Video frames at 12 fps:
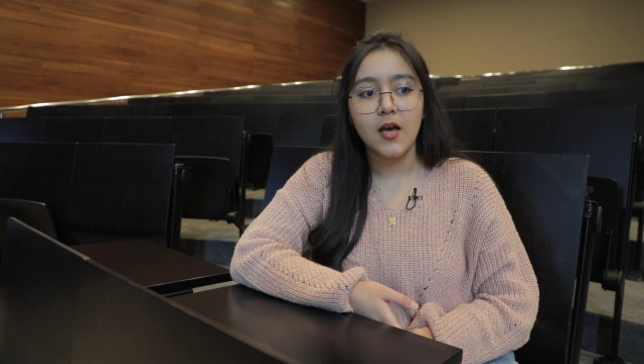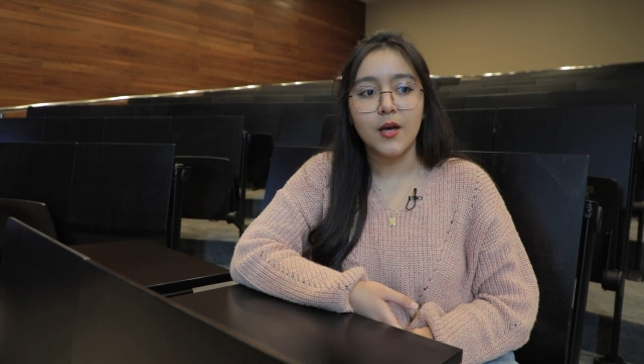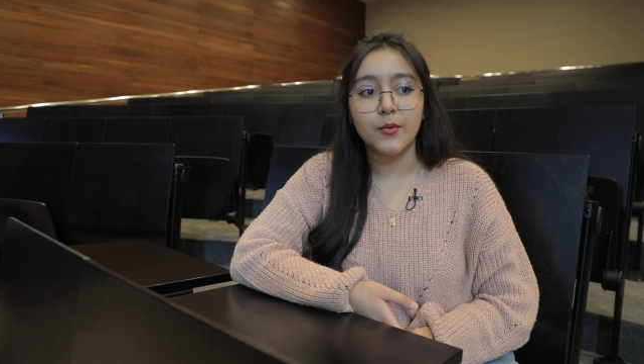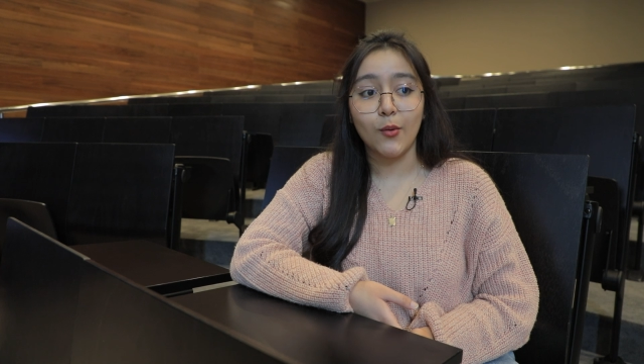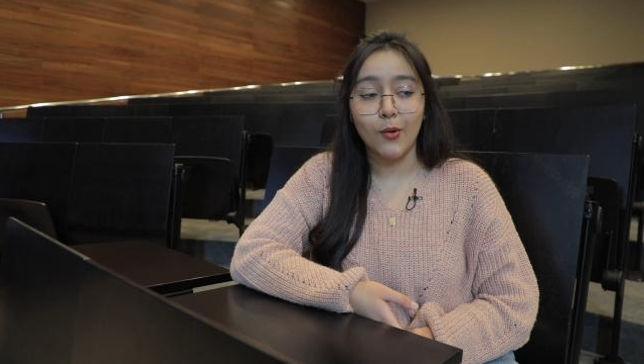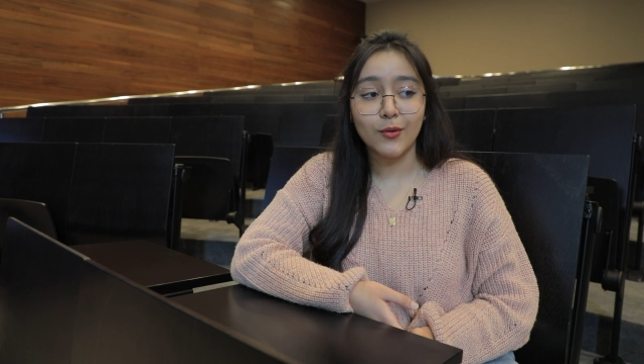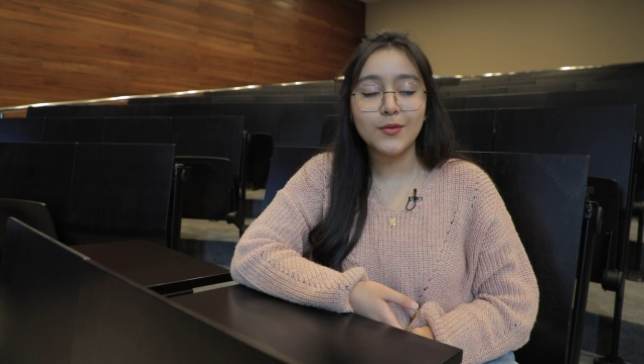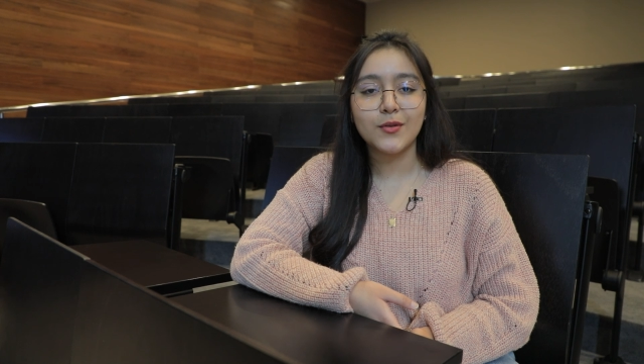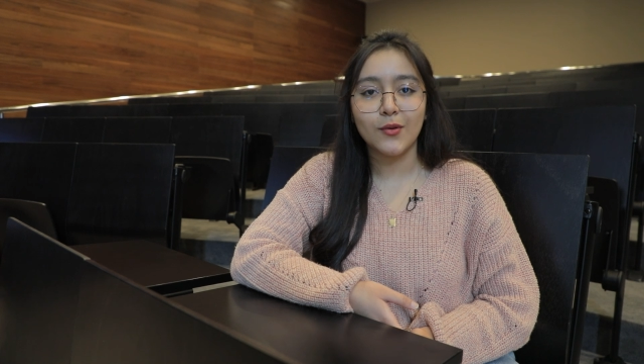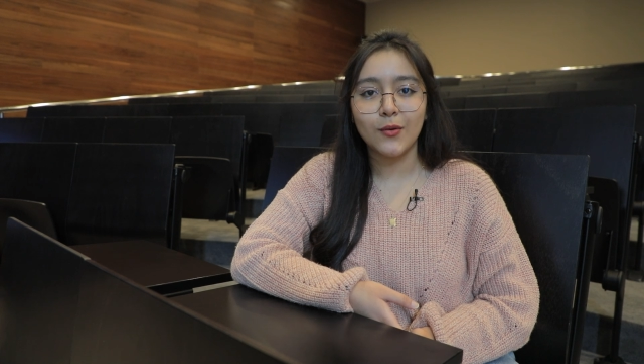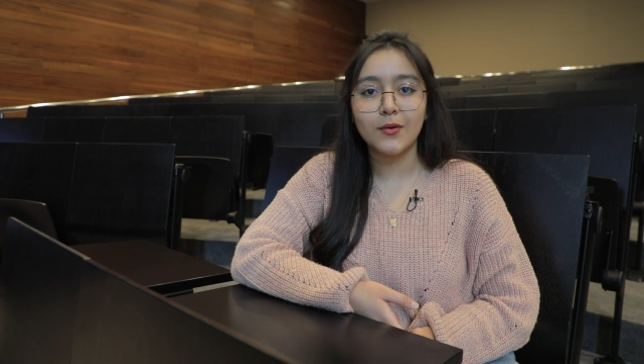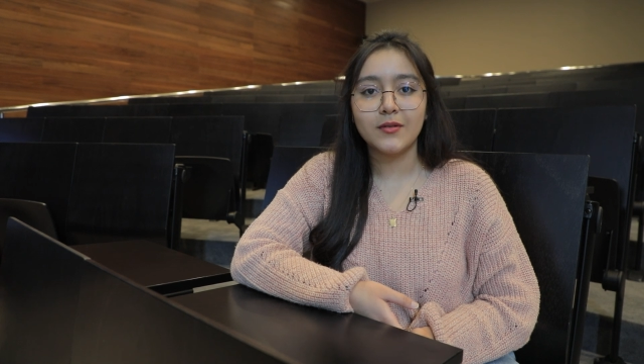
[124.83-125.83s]
and
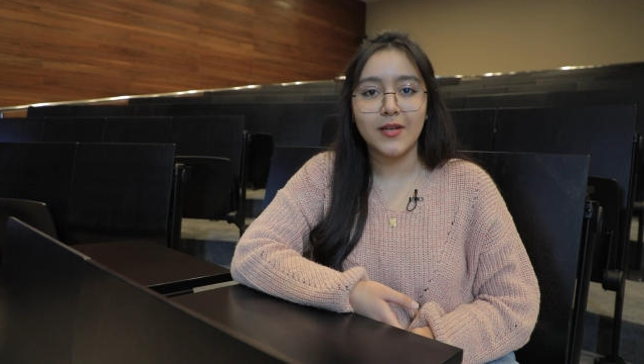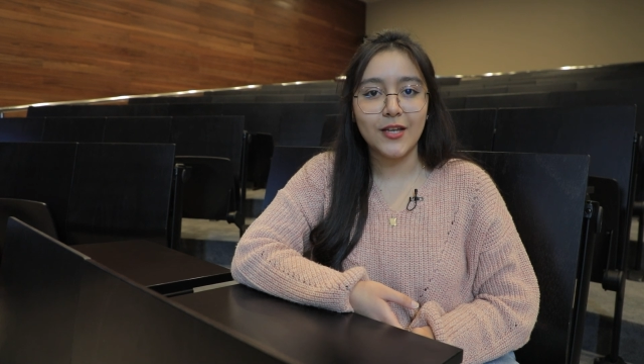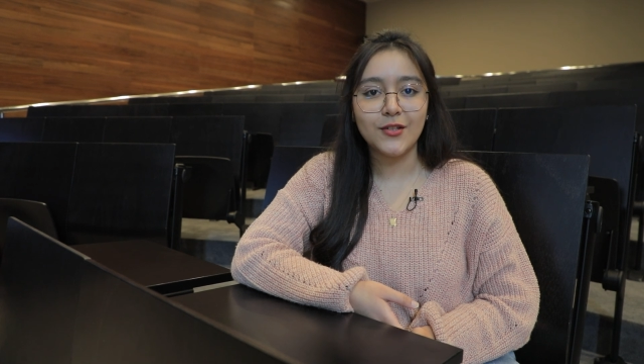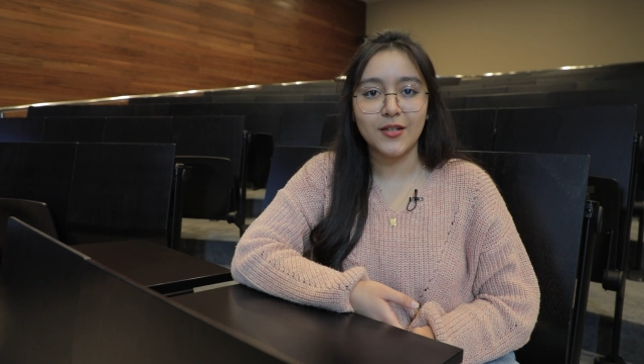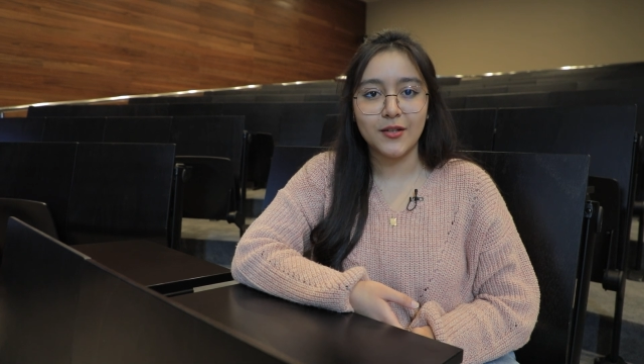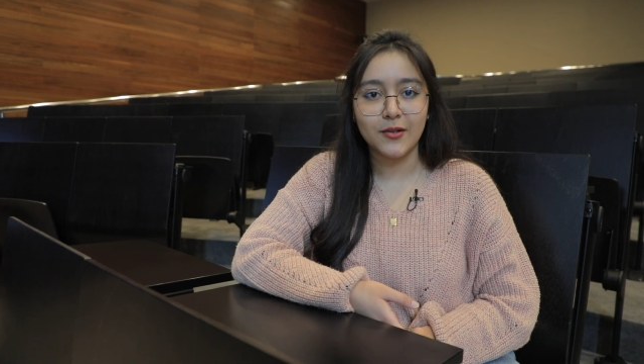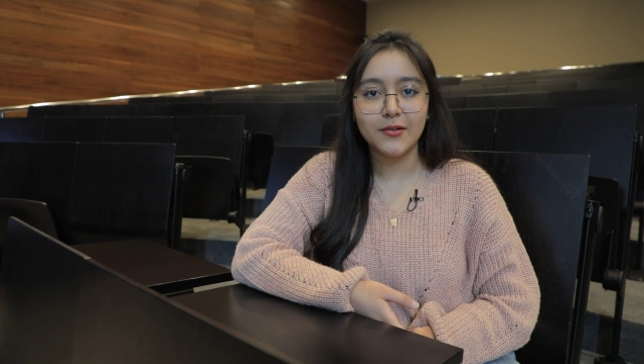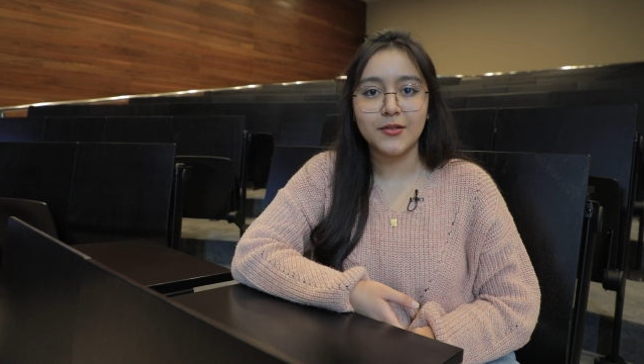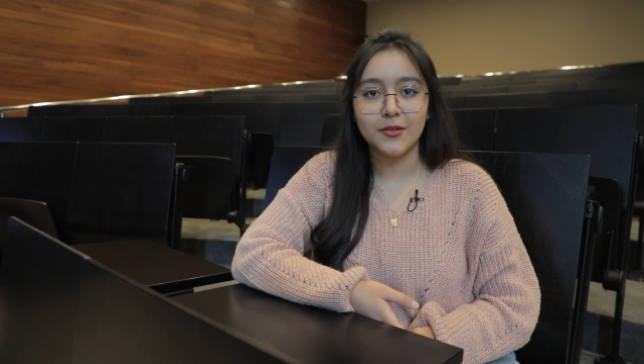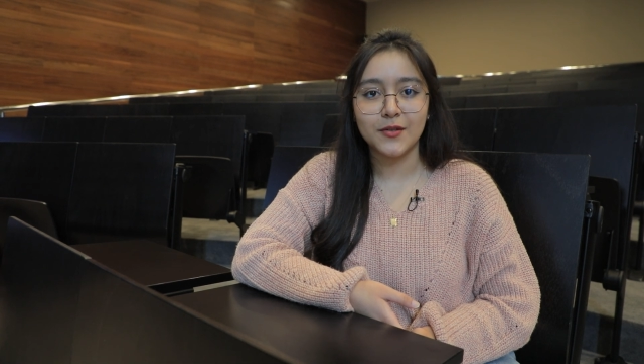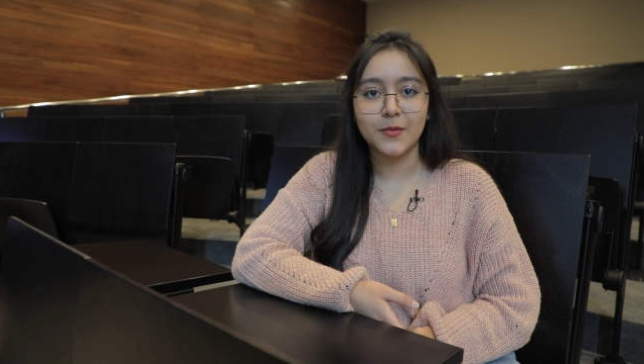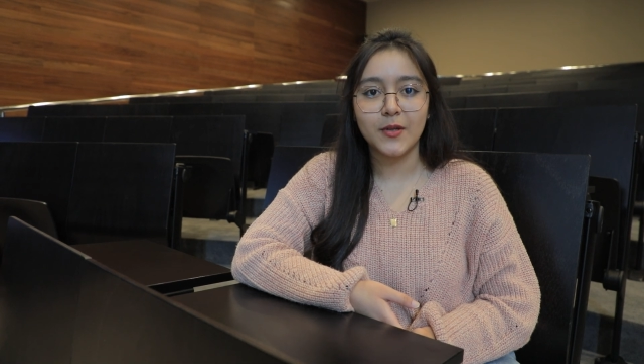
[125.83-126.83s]
also Asian
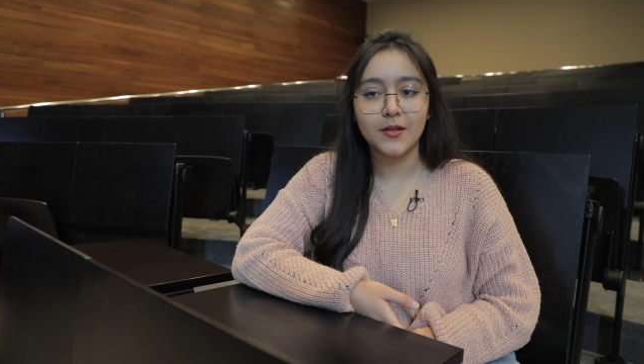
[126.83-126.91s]
cultures,